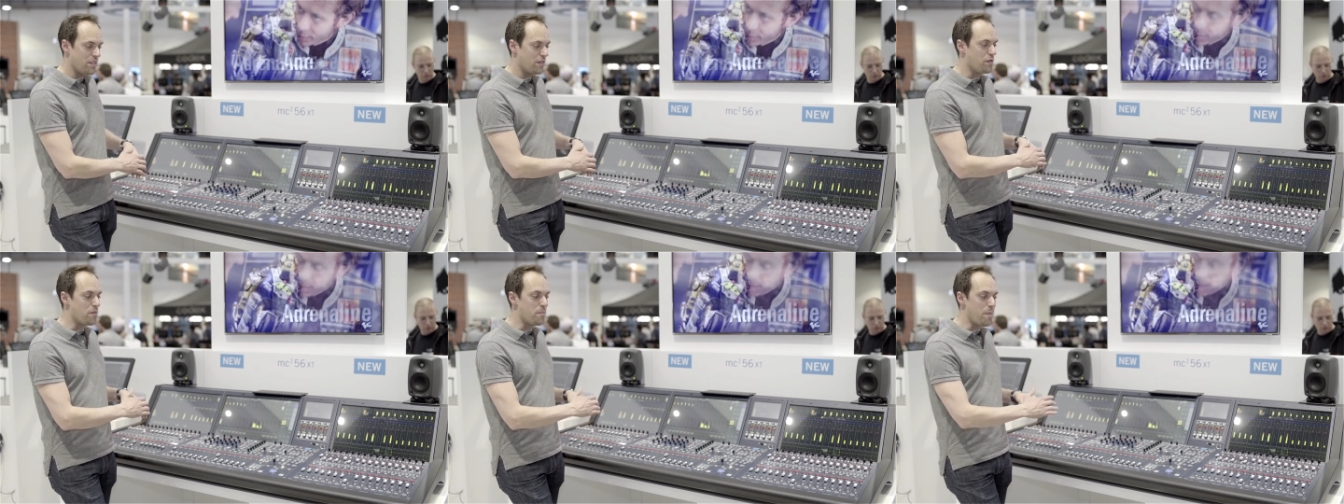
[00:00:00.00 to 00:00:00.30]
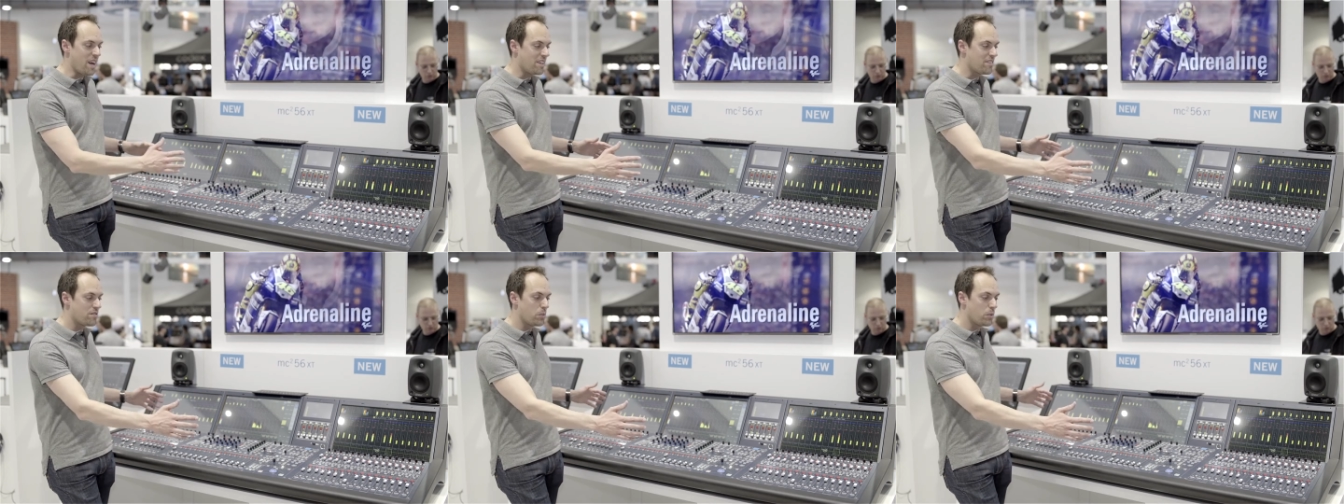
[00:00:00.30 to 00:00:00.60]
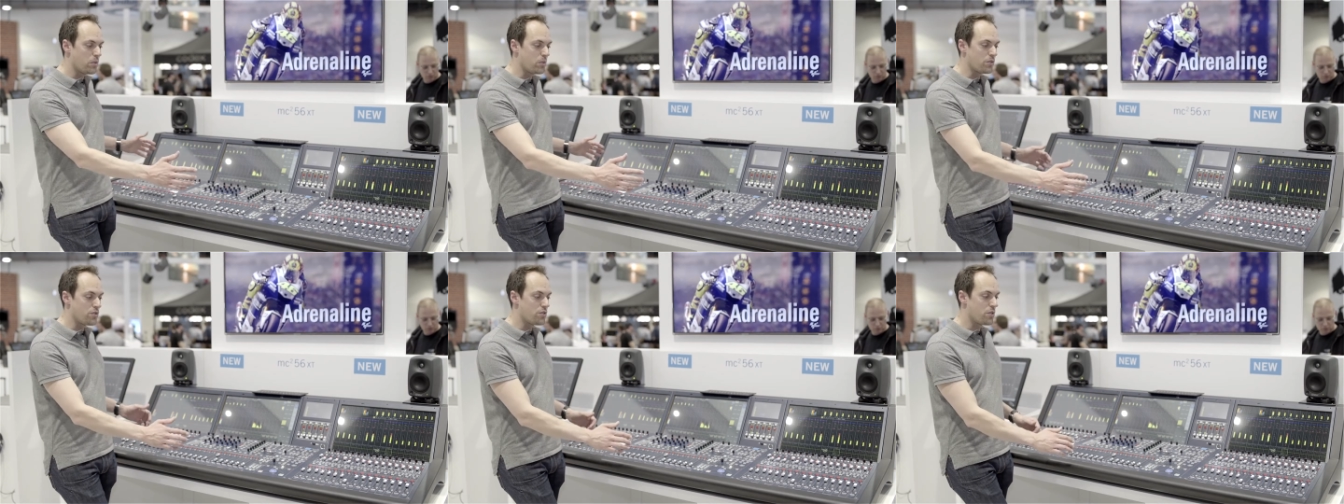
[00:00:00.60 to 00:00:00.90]
us
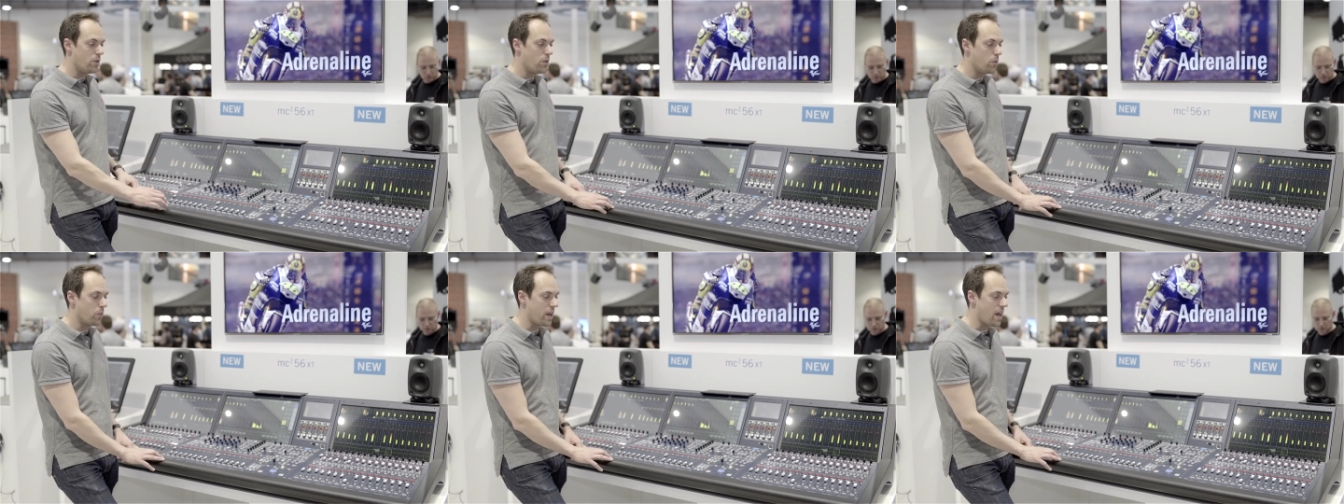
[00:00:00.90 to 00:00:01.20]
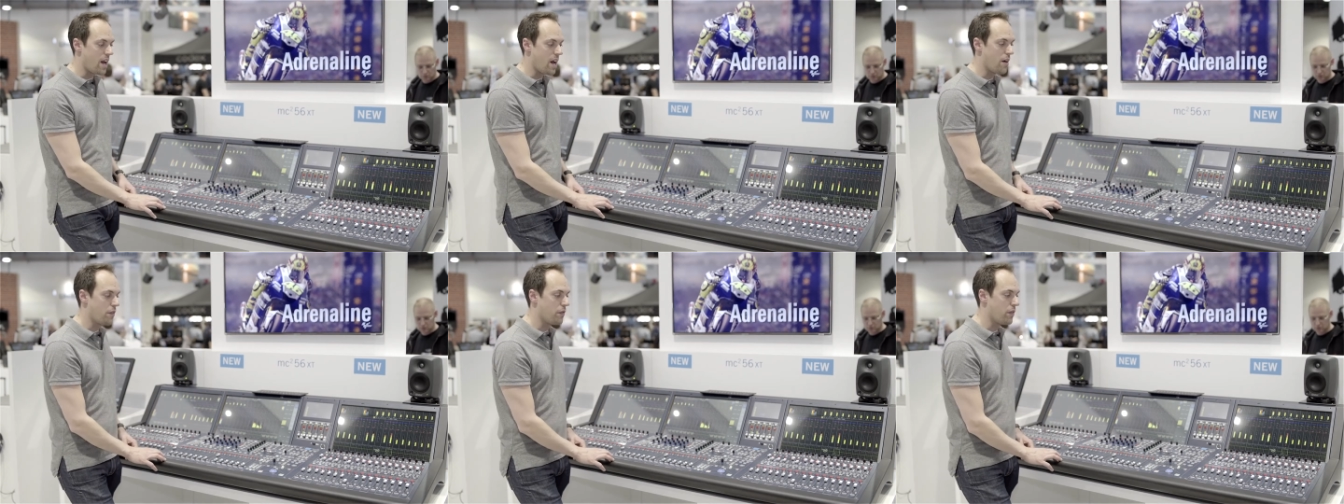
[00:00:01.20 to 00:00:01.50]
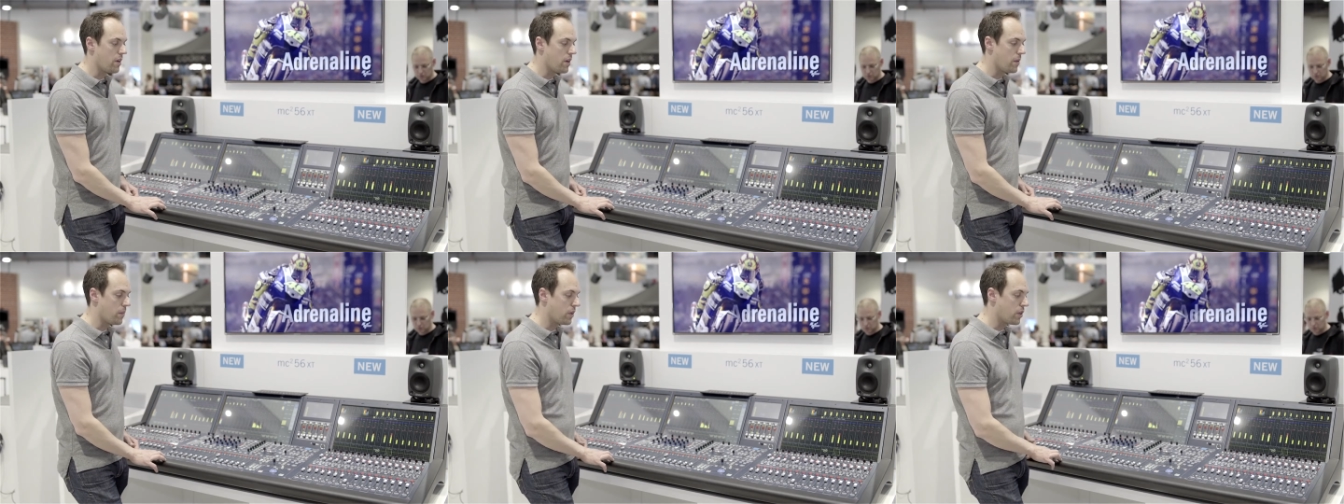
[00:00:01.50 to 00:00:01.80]
maximum control. We have
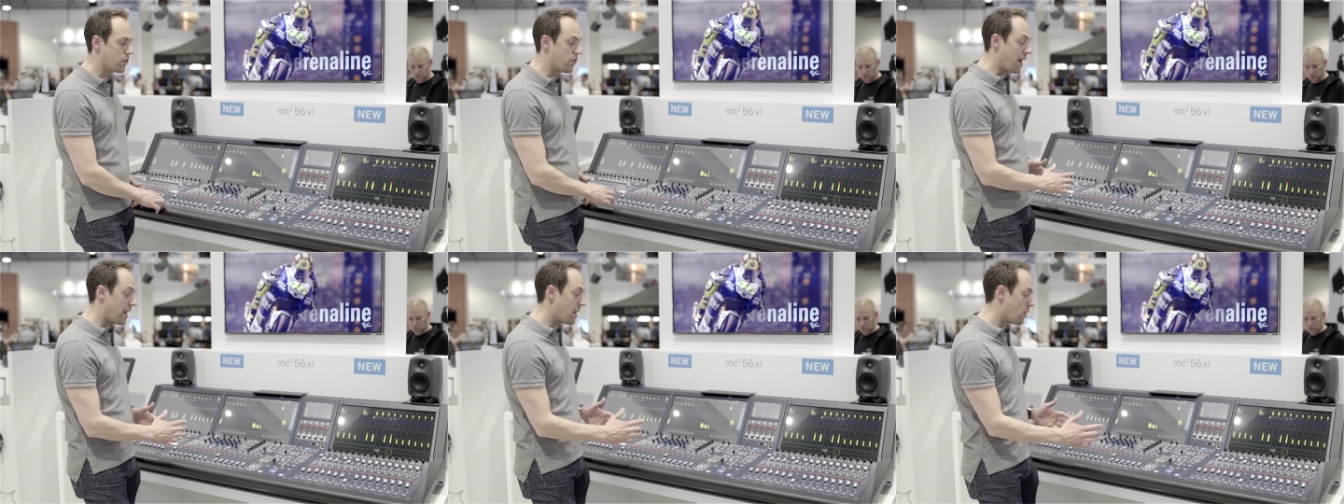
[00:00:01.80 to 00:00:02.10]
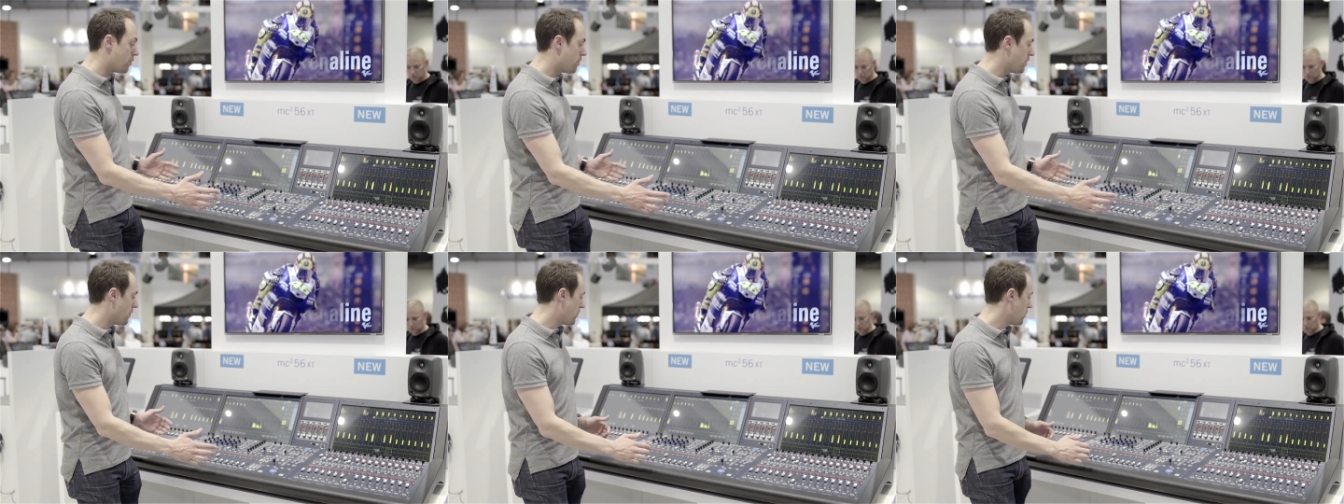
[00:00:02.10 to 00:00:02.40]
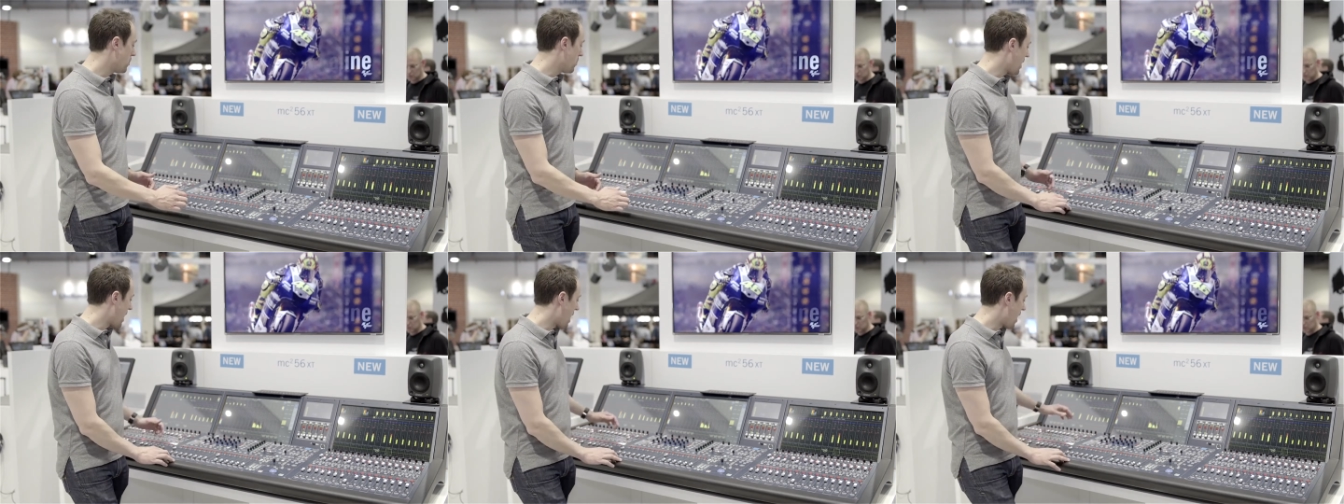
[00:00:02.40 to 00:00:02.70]
um, great overview. We